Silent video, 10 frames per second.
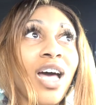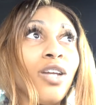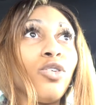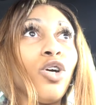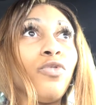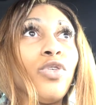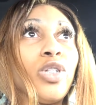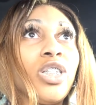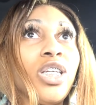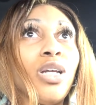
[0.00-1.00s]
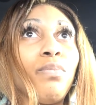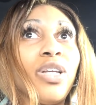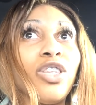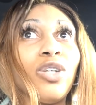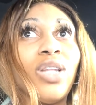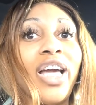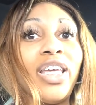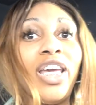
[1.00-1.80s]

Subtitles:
I don't know if you've seen them, but they're like